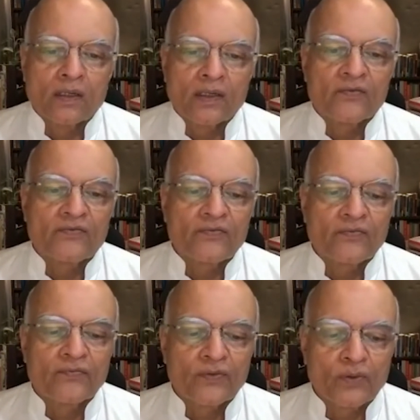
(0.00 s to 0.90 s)

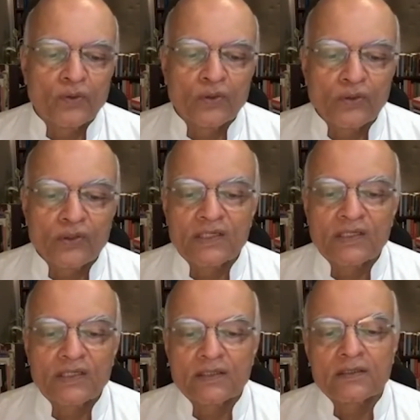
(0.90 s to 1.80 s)
If you look at
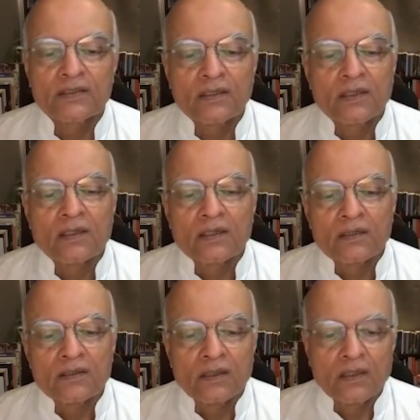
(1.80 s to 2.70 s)
it,
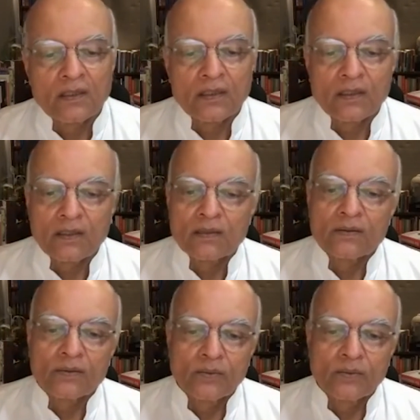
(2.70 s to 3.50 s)
the